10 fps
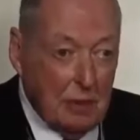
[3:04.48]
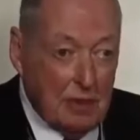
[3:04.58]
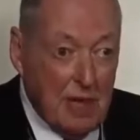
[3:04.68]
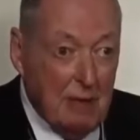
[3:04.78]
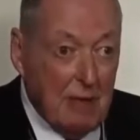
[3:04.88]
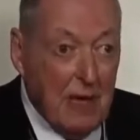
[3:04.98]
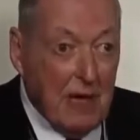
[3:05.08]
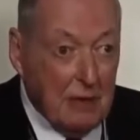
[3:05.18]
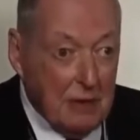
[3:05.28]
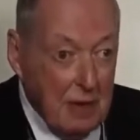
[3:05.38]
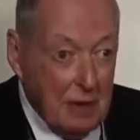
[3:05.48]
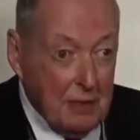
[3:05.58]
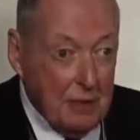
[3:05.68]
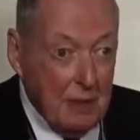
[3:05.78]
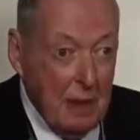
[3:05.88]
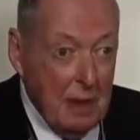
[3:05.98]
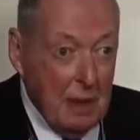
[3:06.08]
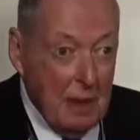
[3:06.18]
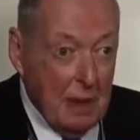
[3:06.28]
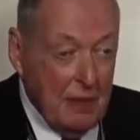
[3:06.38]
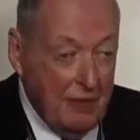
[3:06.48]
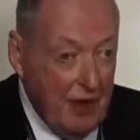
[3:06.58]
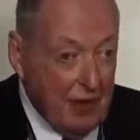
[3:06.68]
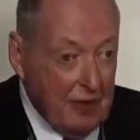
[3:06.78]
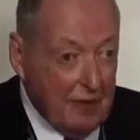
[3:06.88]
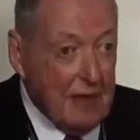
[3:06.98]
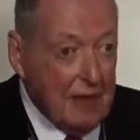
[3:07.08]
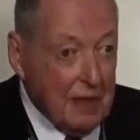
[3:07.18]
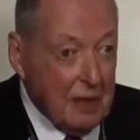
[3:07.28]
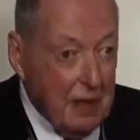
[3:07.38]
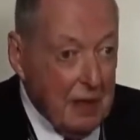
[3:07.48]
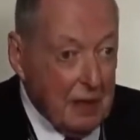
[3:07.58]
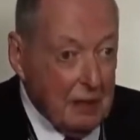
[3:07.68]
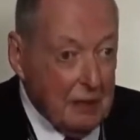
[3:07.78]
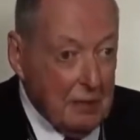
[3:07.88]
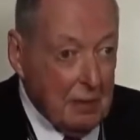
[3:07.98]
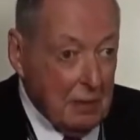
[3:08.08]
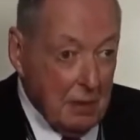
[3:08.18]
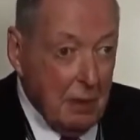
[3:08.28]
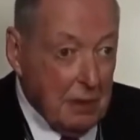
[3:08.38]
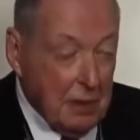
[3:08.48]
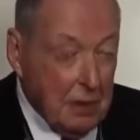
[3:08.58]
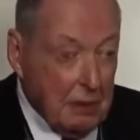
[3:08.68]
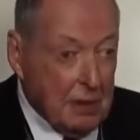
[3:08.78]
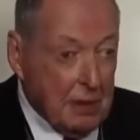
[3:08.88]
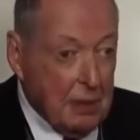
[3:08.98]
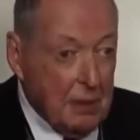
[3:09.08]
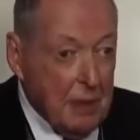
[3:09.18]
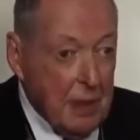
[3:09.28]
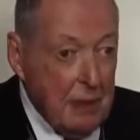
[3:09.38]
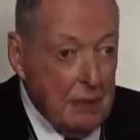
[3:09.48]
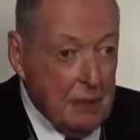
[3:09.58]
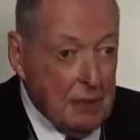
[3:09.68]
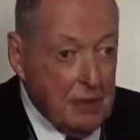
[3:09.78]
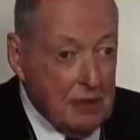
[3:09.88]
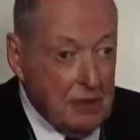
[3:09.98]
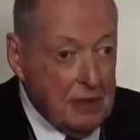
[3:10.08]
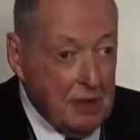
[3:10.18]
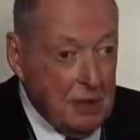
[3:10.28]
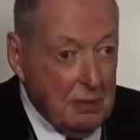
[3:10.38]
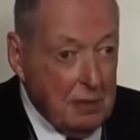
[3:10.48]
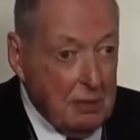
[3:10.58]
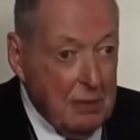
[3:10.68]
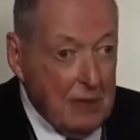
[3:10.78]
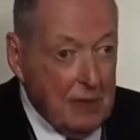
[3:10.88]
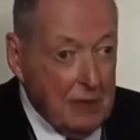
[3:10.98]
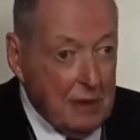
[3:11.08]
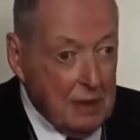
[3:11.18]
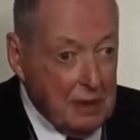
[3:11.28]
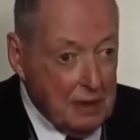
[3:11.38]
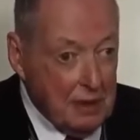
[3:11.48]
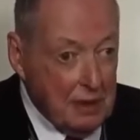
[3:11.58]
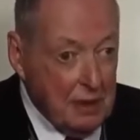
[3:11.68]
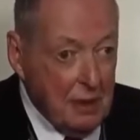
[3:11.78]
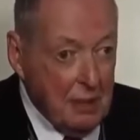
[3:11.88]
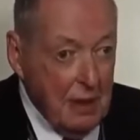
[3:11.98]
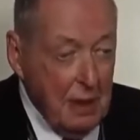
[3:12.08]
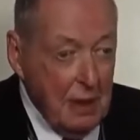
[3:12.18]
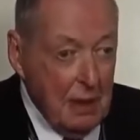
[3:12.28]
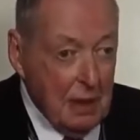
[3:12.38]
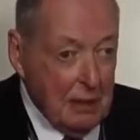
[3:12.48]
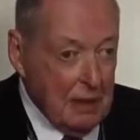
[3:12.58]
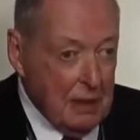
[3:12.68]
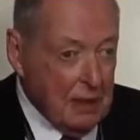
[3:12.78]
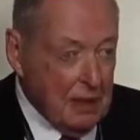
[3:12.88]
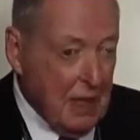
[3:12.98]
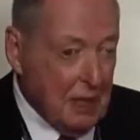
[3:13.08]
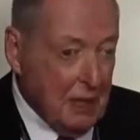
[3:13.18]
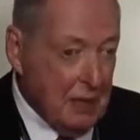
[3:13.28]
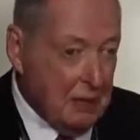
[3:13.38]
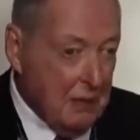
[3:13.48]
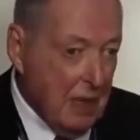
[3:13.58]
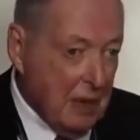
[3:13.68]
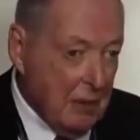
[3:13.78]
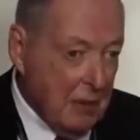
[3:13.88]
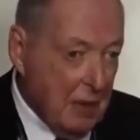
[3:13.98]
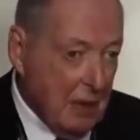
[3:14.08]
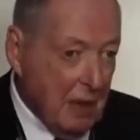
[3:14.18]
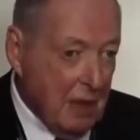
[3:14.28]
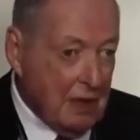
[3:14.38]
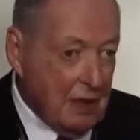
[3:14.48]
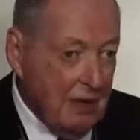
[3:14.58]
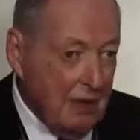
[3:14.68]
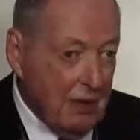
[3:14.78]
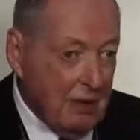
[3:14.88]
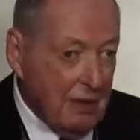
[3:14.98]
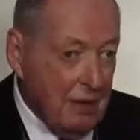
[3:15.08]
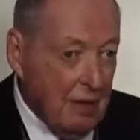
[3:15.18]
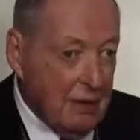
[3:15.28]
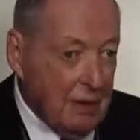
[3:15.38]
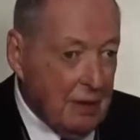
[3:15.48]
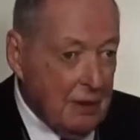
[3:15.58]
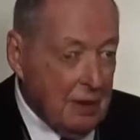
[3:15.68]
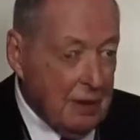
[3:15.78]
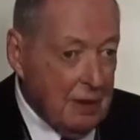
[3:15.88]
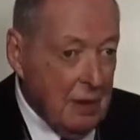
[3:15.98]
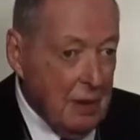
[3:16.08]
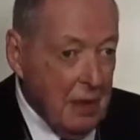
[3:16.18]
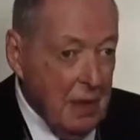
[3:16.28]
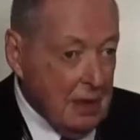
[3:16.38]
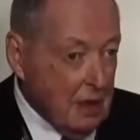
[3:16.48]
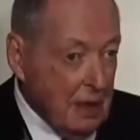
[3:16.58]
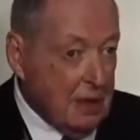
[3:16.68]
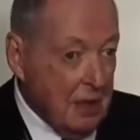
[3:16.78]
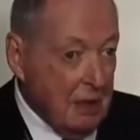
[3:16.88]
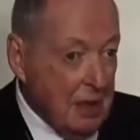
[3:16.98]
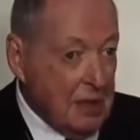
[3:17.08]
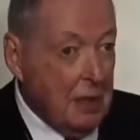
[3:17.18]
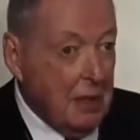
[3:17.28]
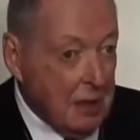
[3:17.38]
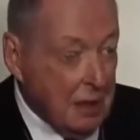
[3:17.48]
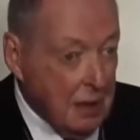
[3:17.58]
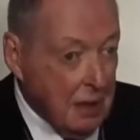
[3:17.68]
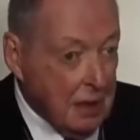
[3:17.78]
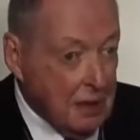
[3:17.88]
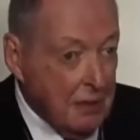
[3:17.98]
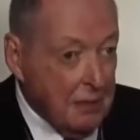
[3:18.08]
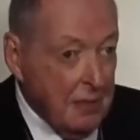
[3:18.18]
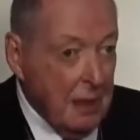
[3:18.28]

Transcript: called zimalagatran, an effective anticoagulant thrombin inhibitor, but was associated with hepatic toxicity. And there's a concern that this might be a class effect of thrombin inhibition. As it turns out, that's not the case,